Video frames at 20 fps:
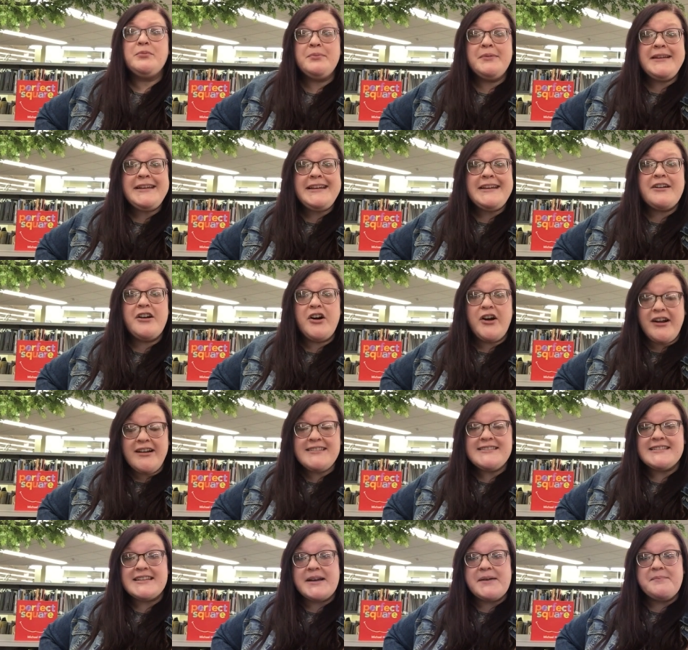Pretty
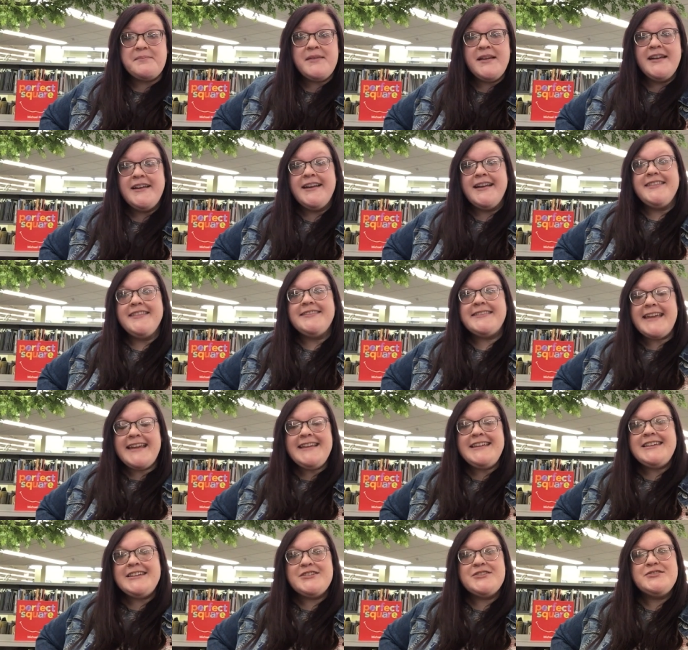awesome.
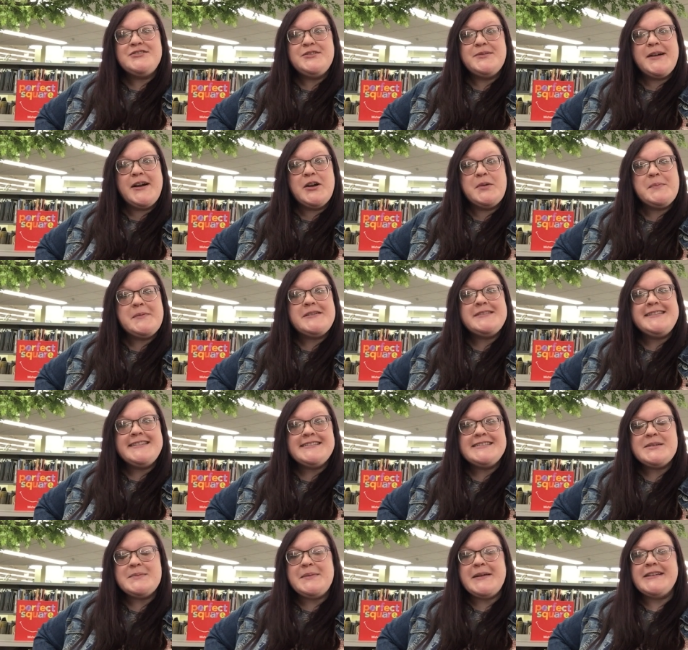Thank you to our
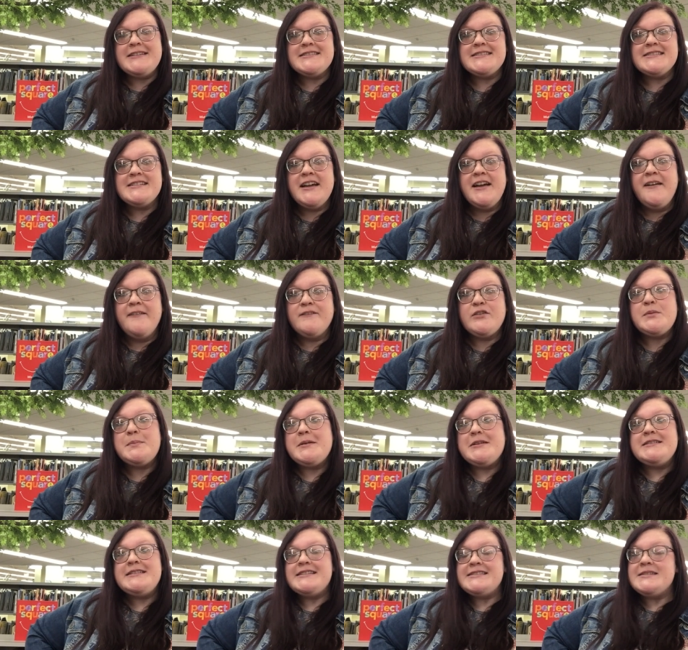participants for
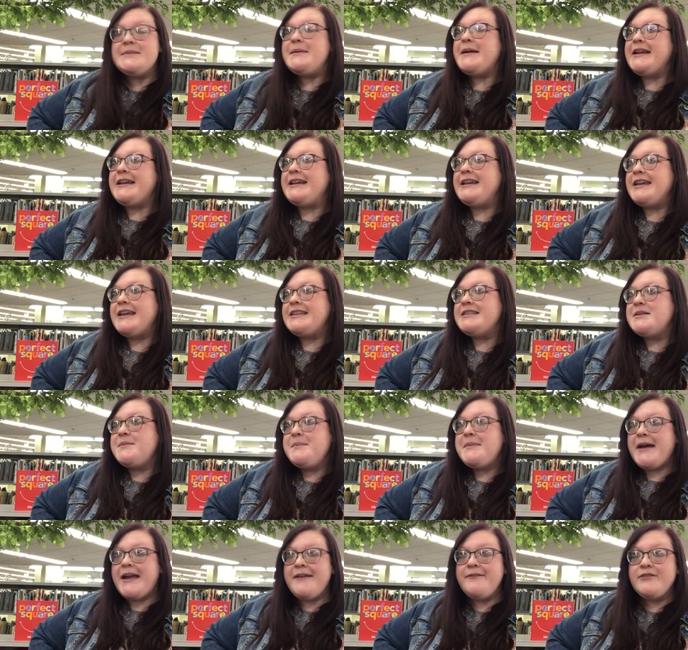participating in the
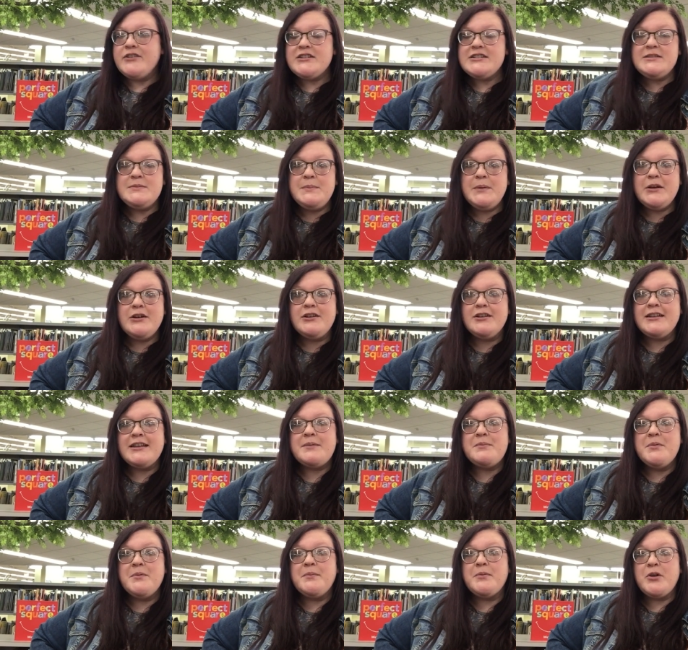My First Book
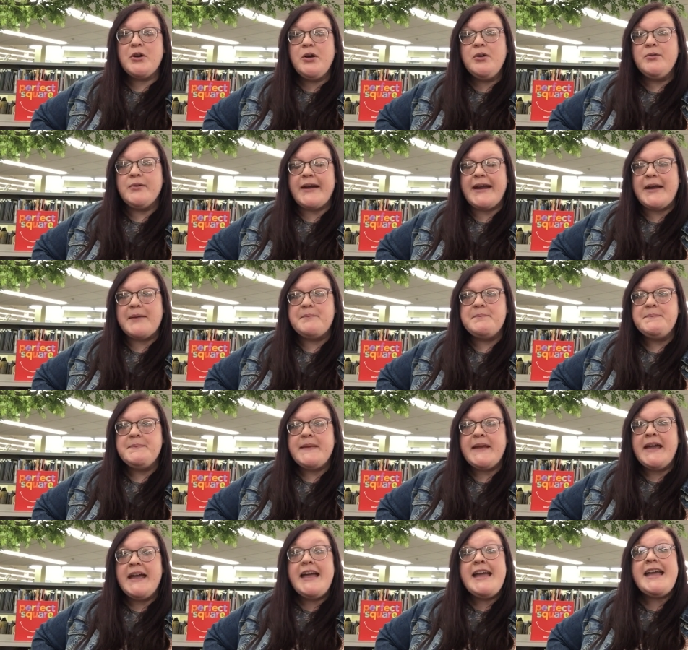Club program.
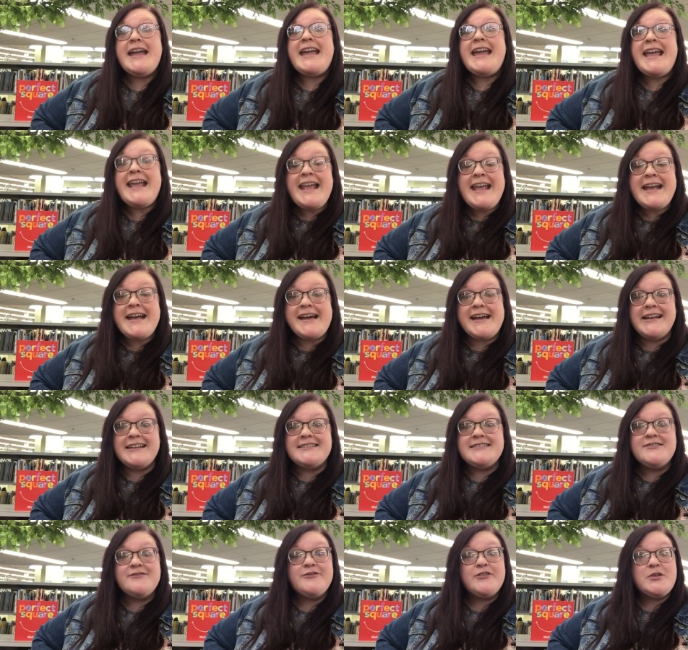
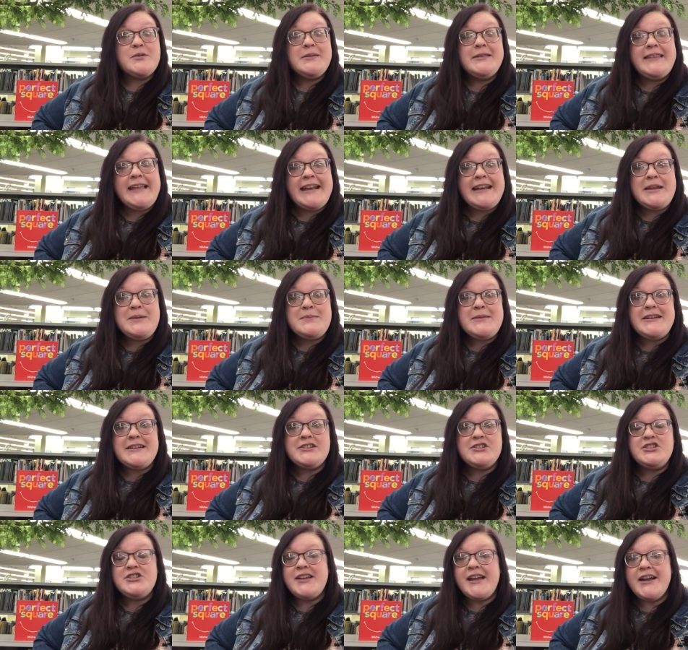and for letting me
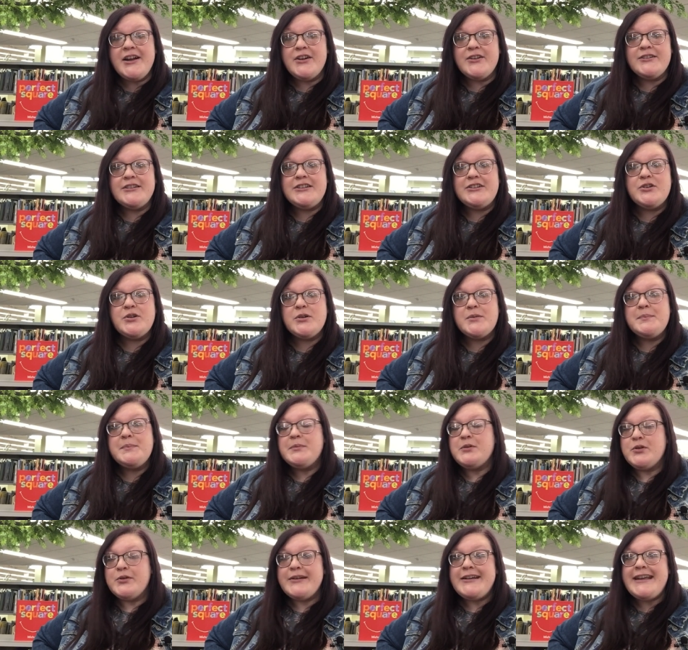share your
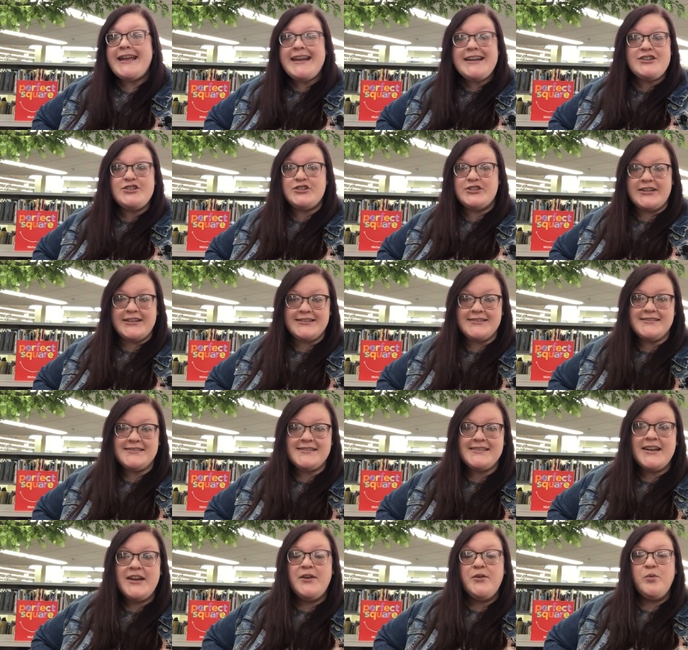
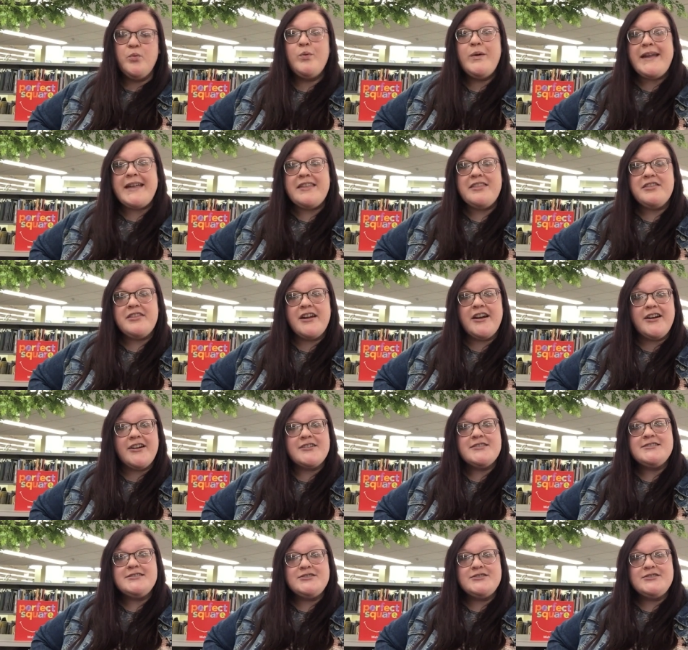creations with our